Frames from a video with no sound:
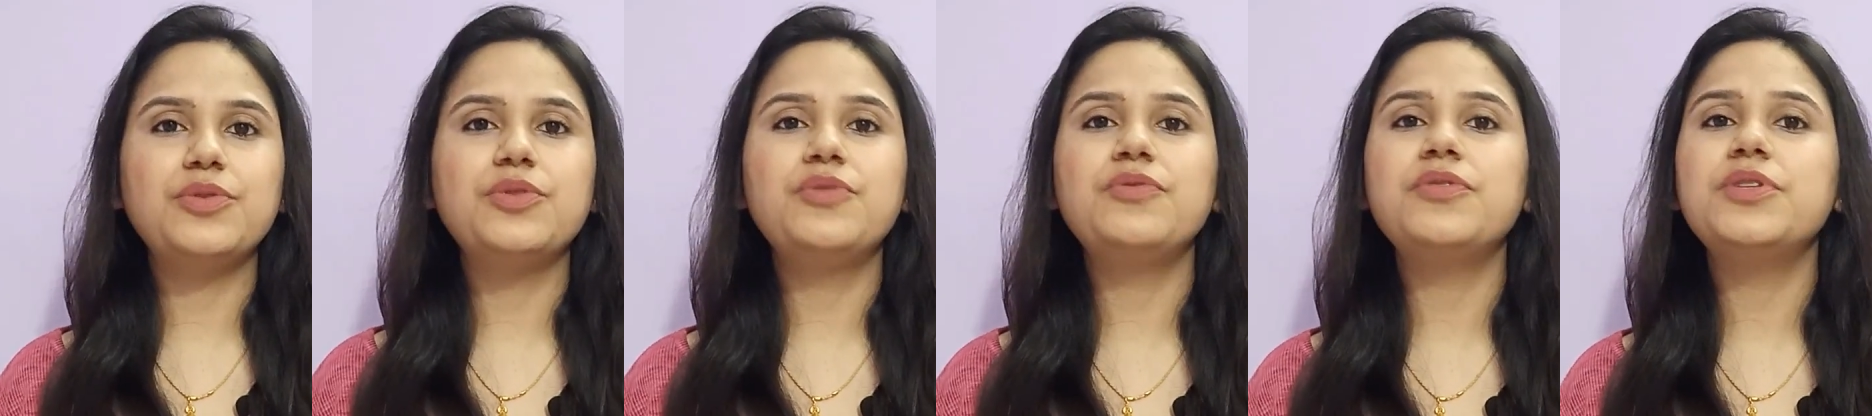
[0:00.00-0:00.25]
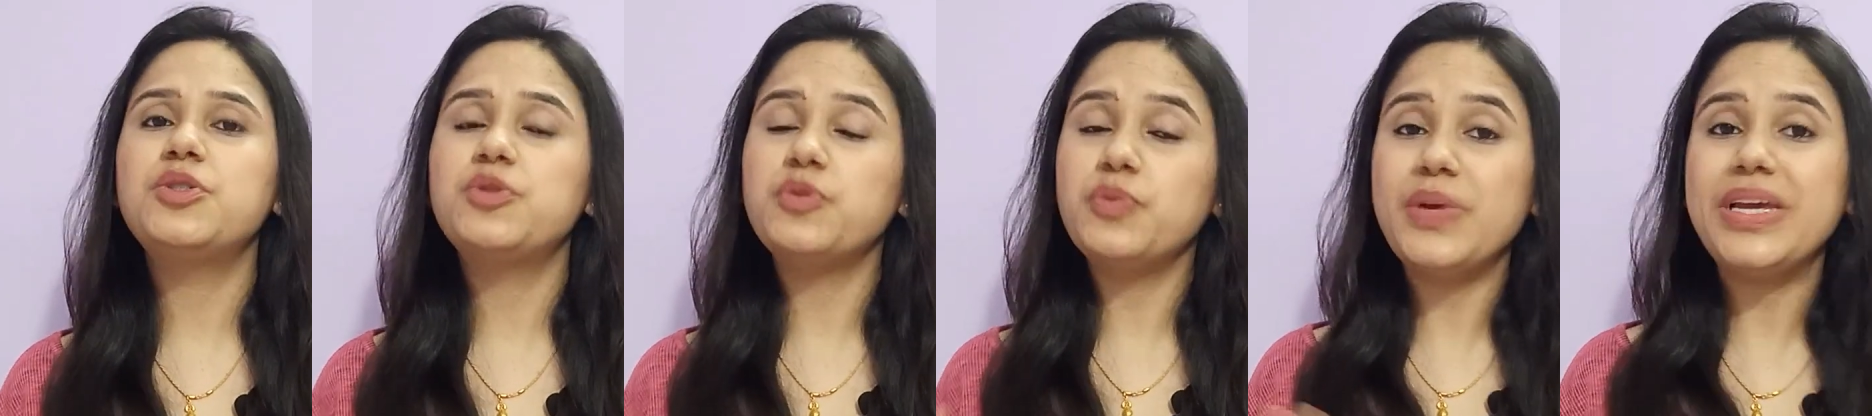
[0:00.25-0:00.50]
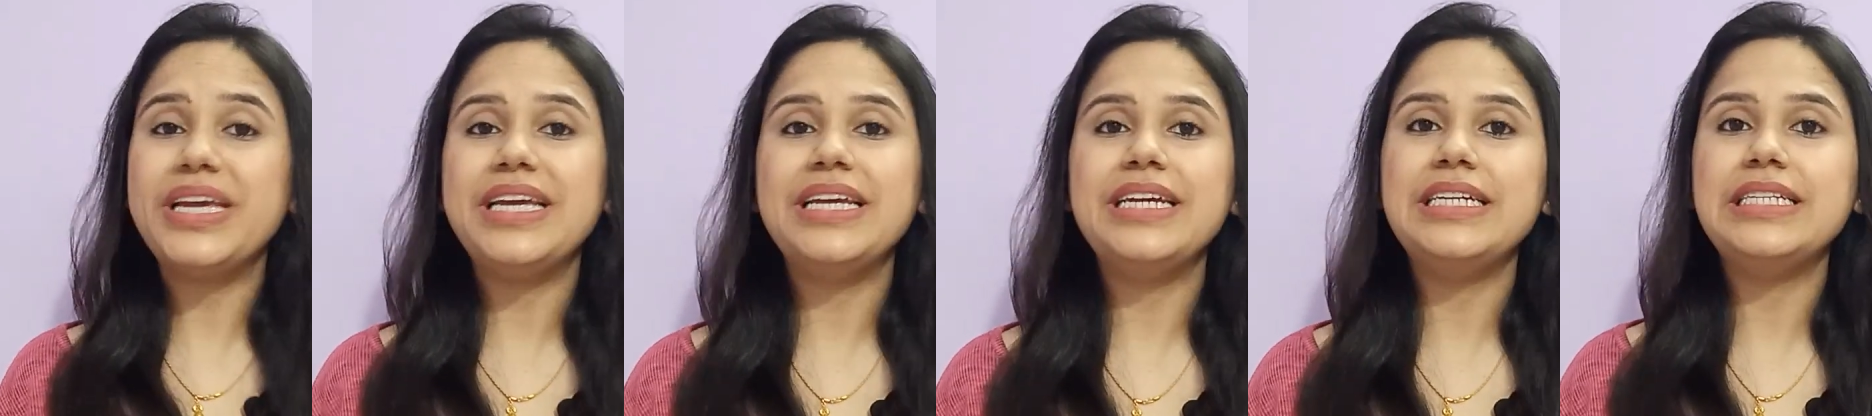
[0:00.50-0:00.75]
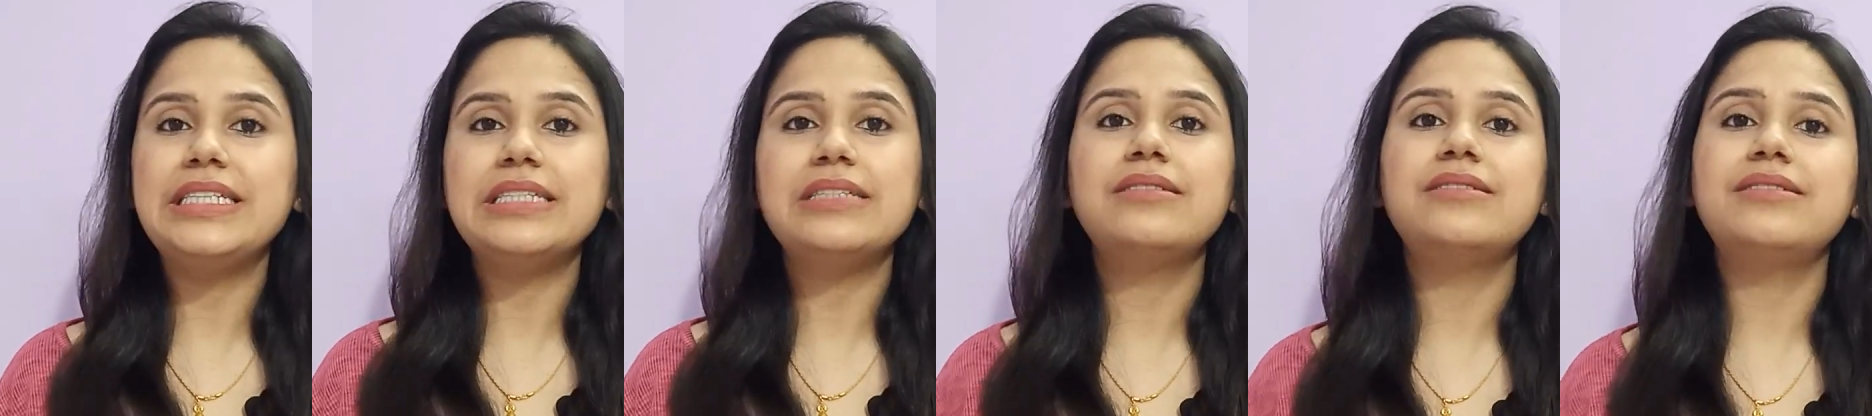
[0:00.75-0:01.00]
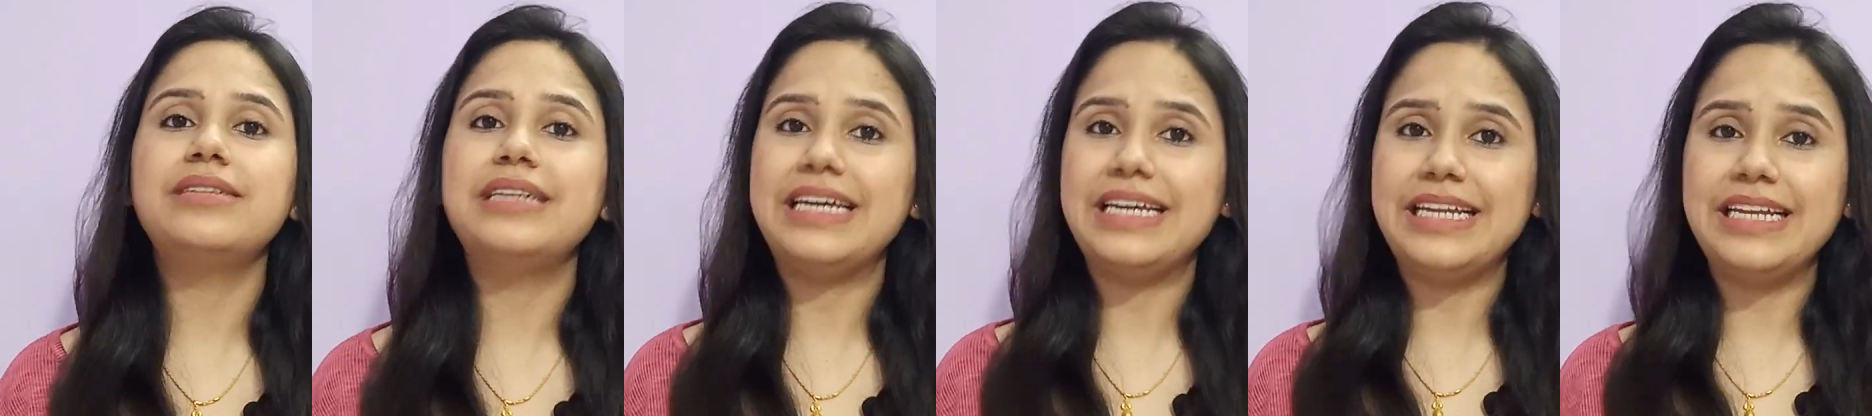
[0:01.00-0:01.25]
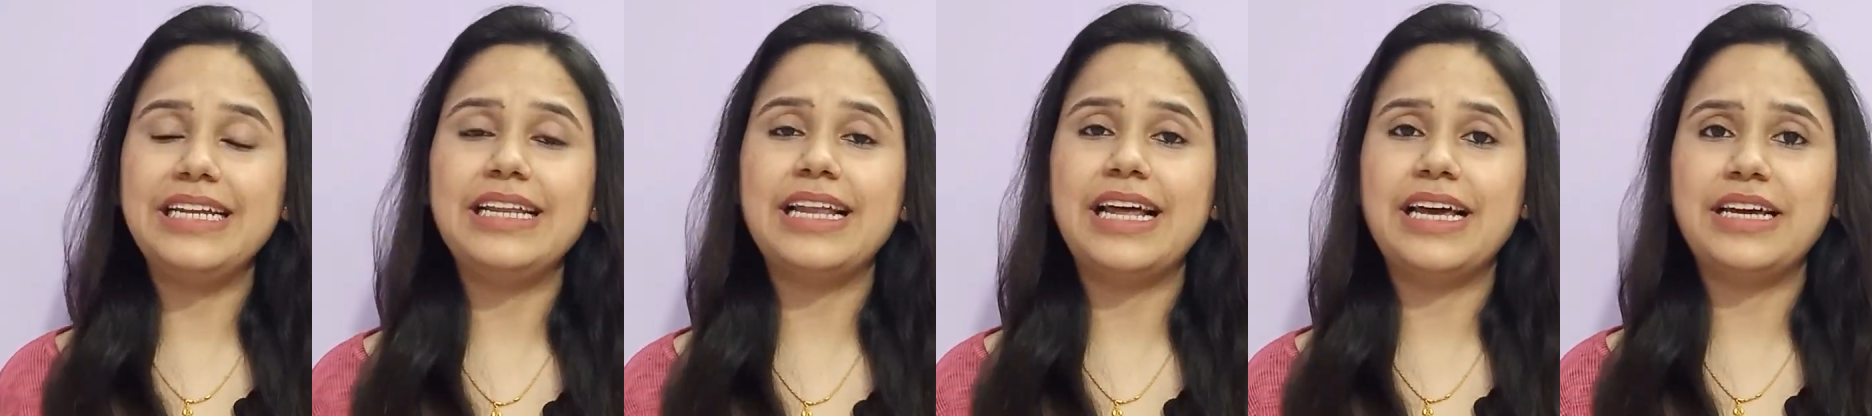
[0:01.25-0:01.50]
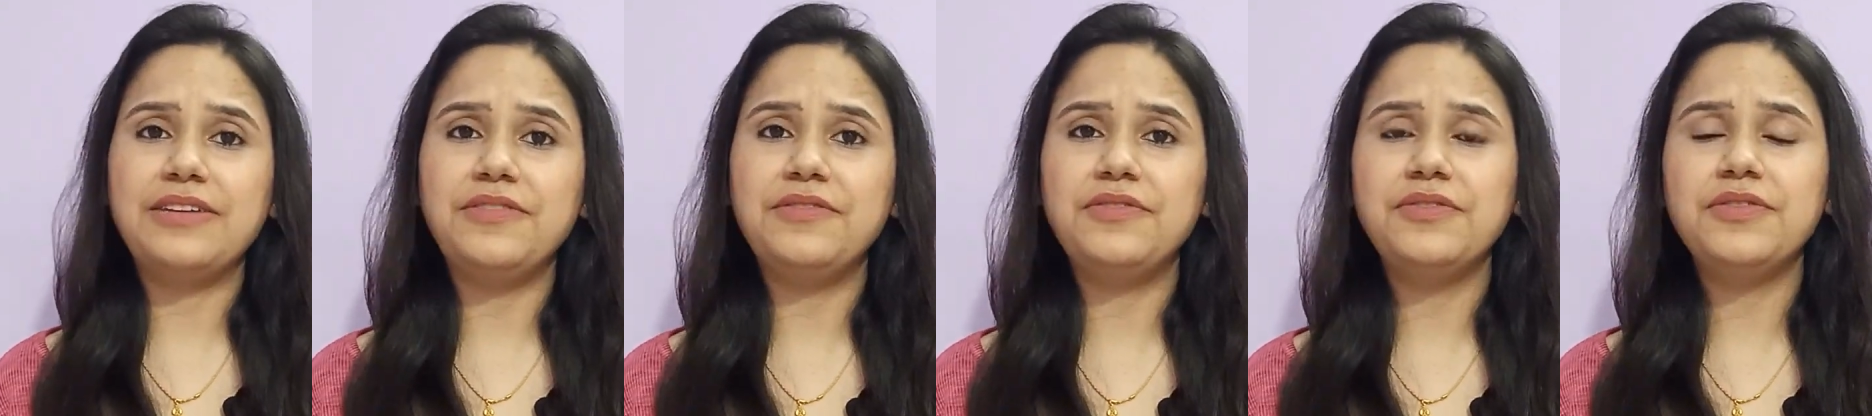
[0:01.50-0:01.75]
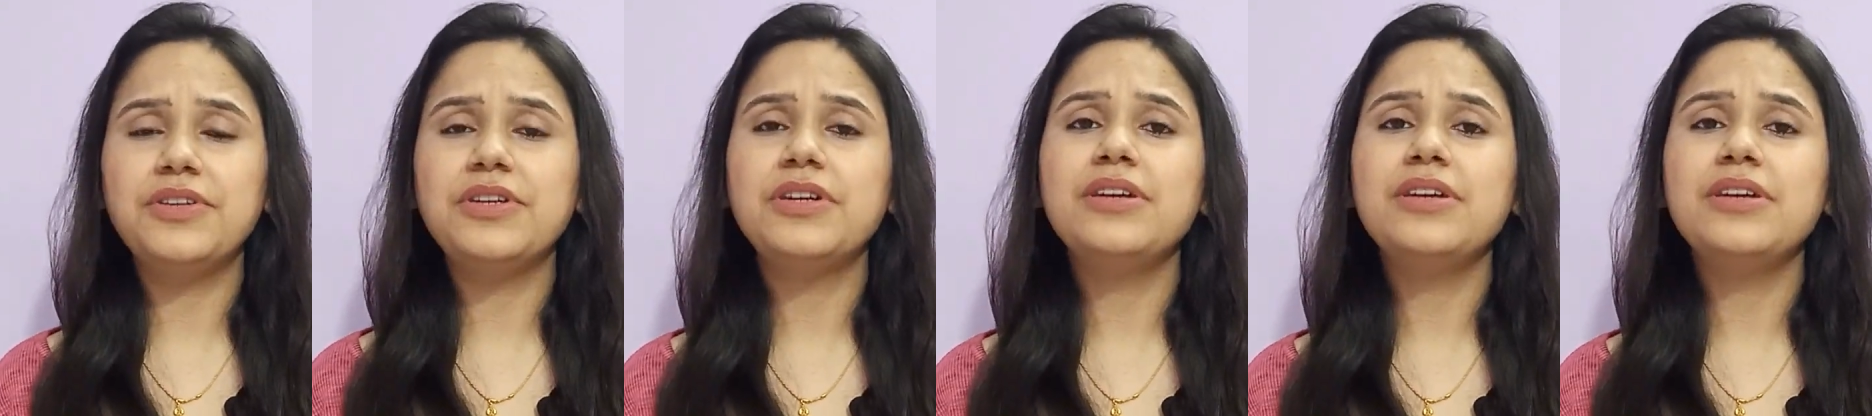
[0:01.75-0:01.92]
which we eat in our daily life.